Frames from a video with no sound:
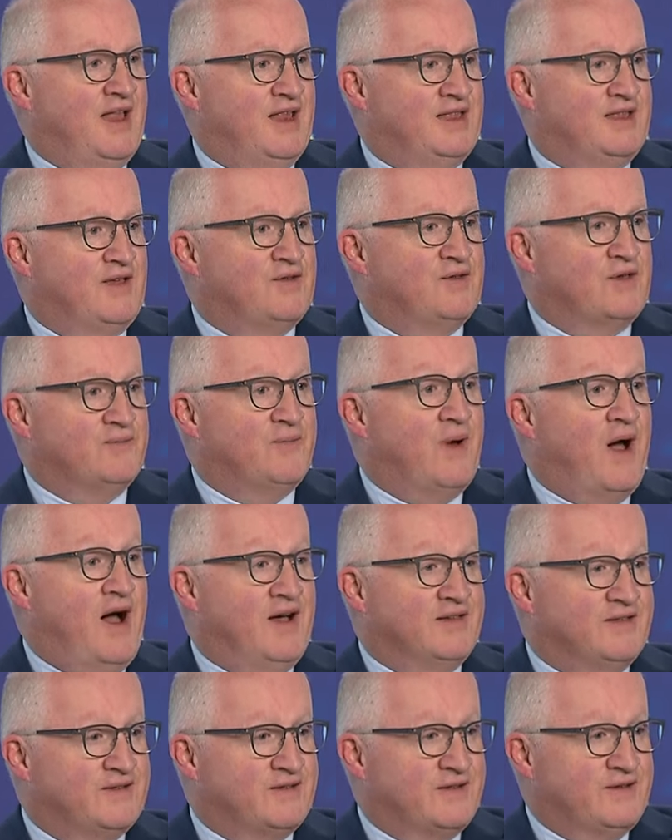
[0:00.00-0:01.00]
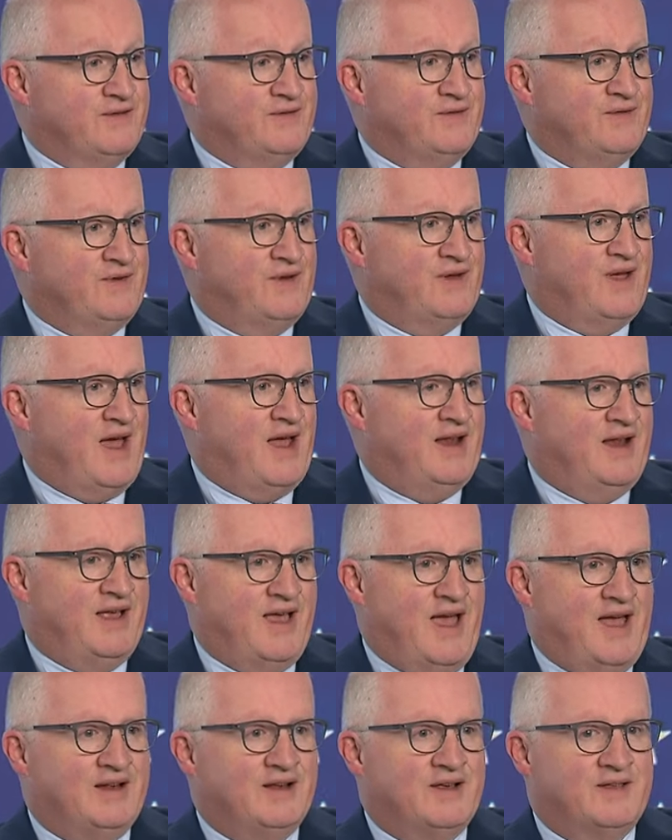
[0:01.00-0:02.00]
this was positive, and
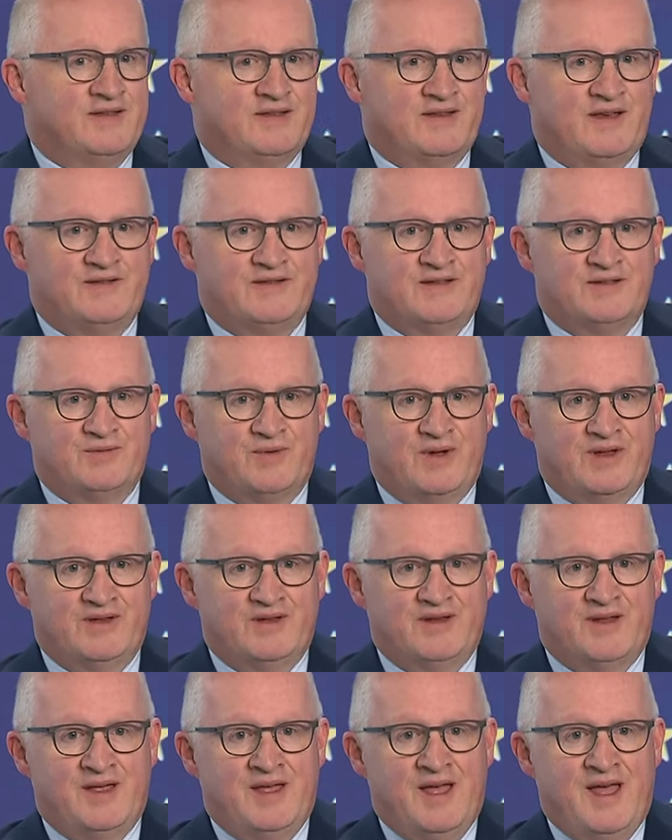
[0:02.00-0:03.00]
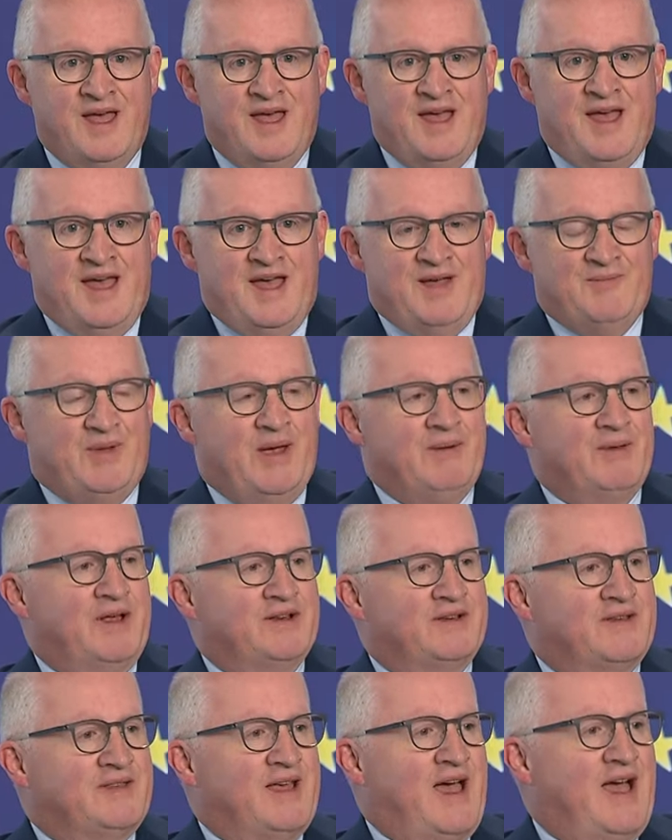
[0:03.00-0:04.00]
again, consistent with people
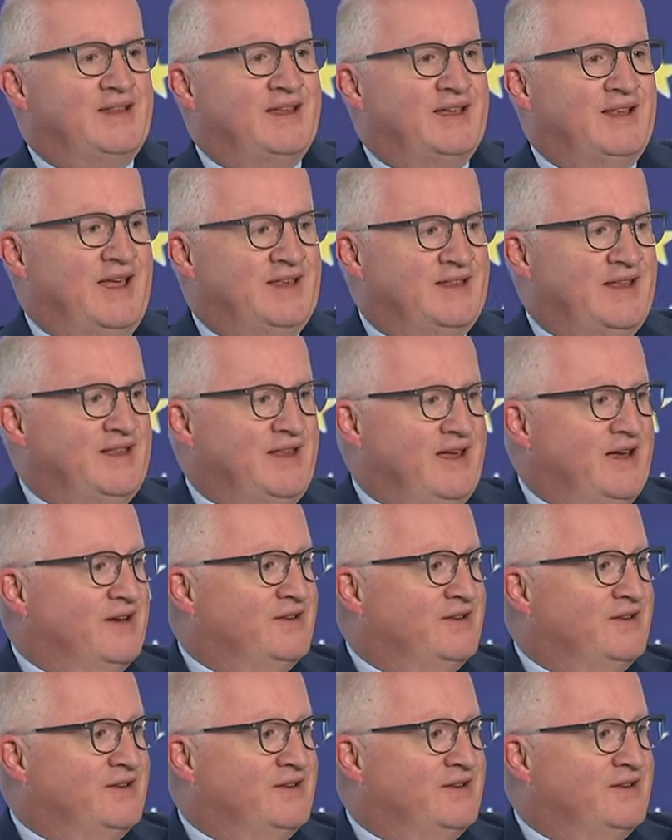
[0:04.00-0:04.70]
understanding in the near